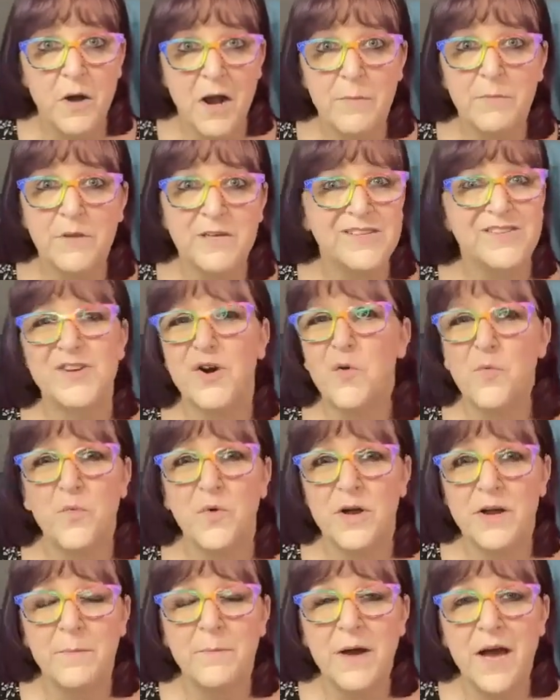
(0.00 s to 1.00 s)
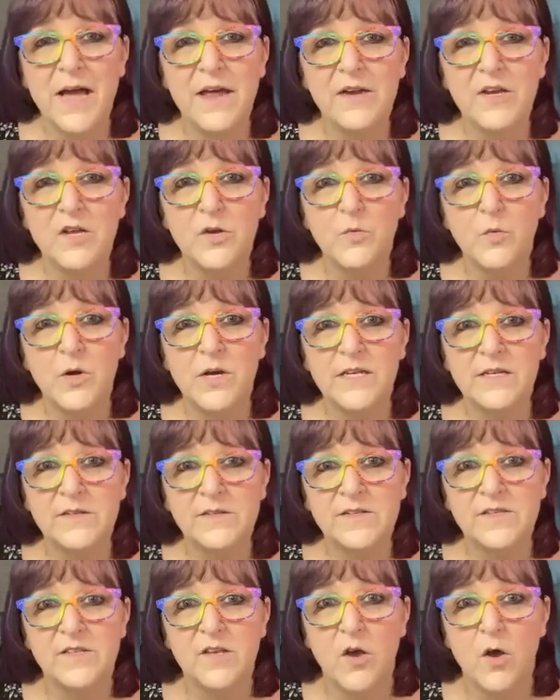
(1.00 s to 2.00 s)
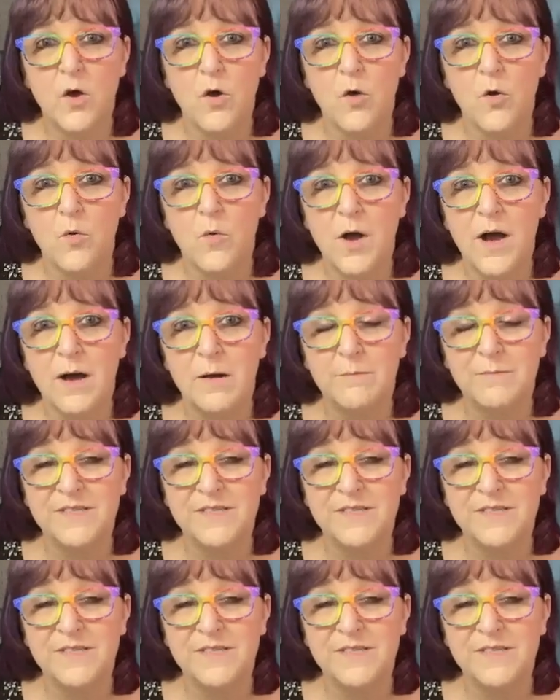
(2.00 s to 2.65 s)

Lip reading: probably don't want to buy a new one, so